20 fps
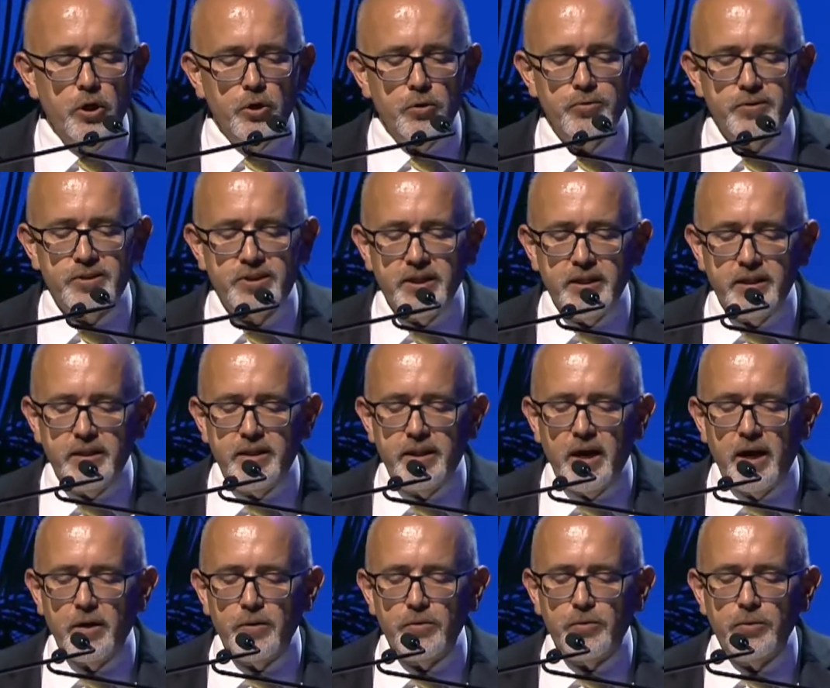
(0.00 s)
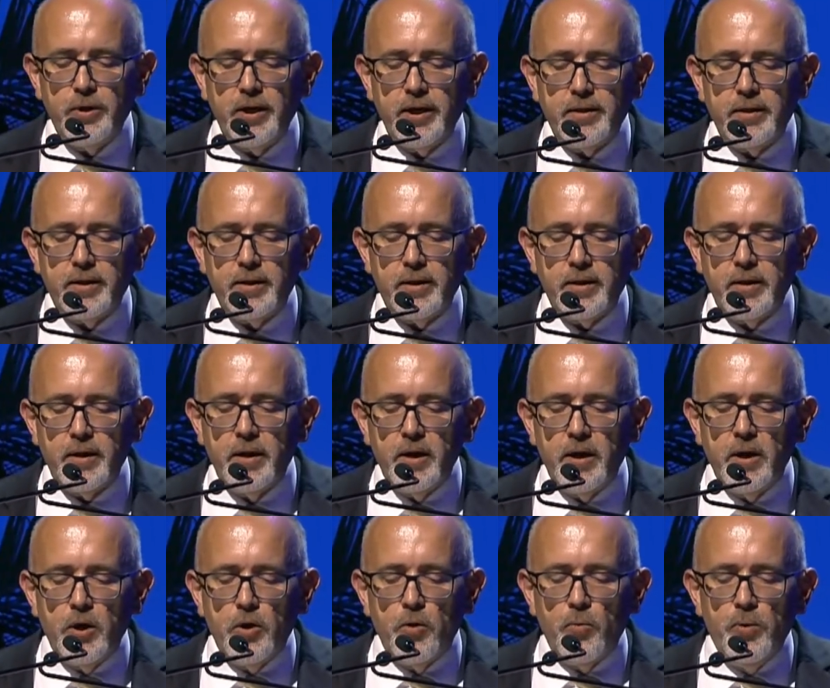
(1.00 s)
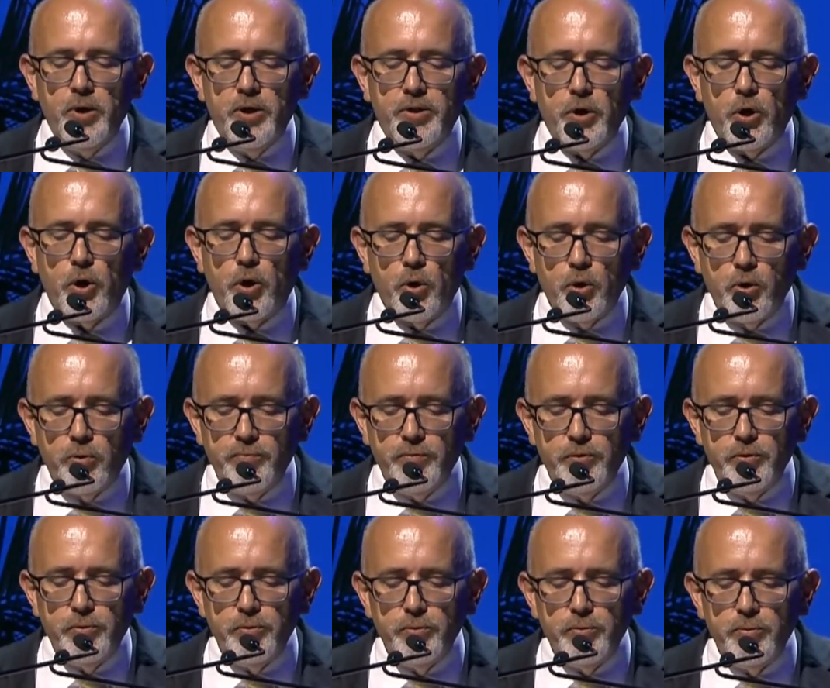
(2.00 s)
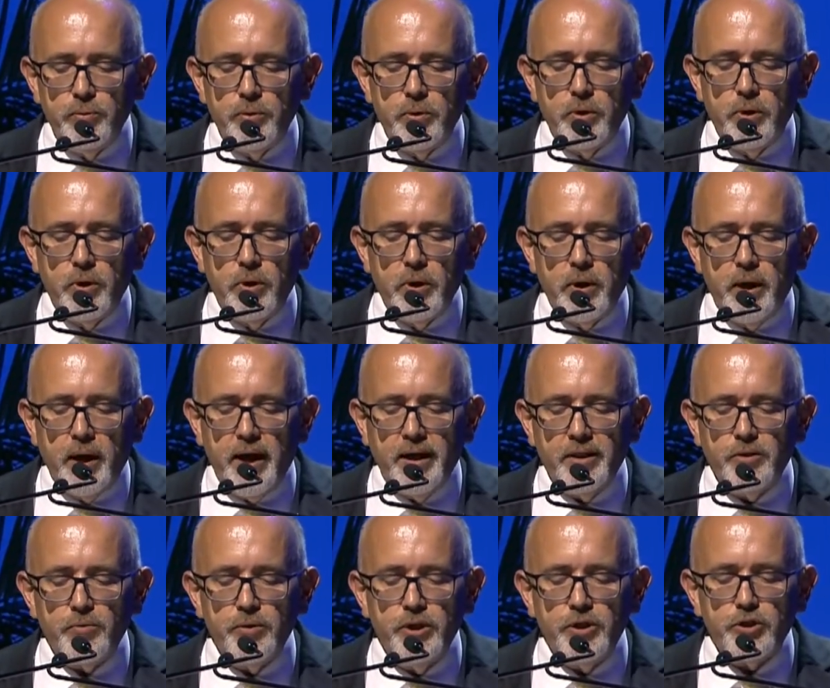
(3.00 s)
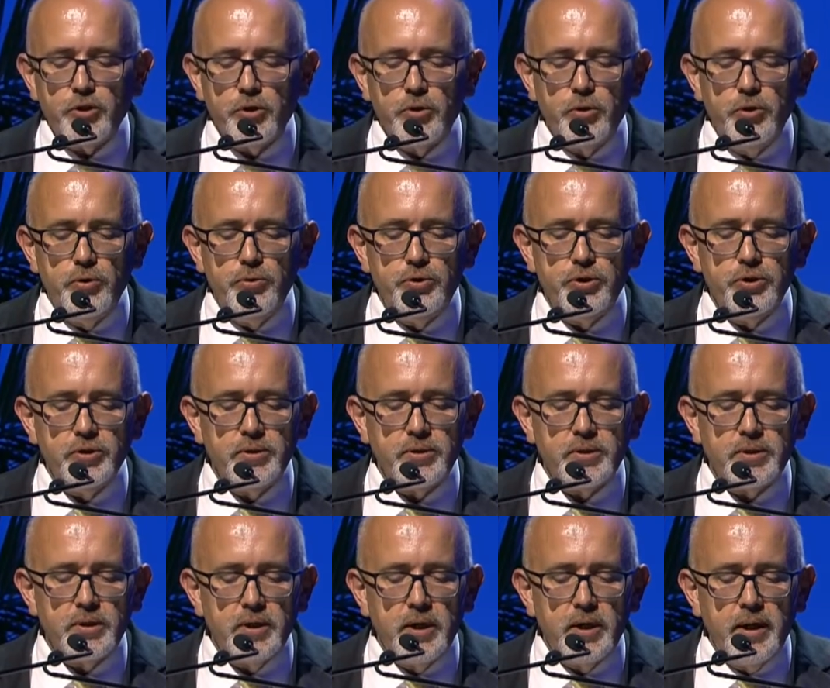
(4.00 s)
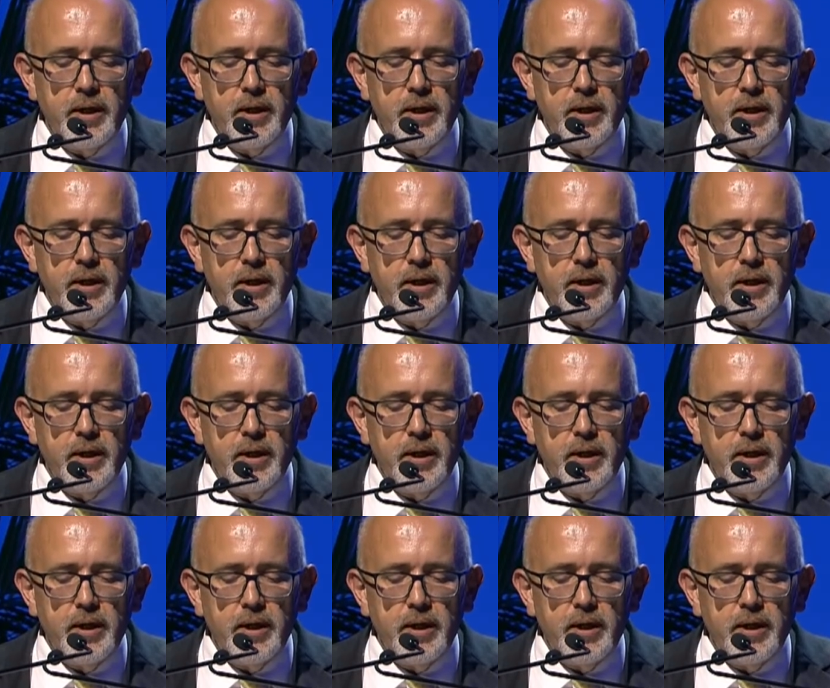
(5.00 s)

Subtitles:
to sit down together with all of you and reach conclusions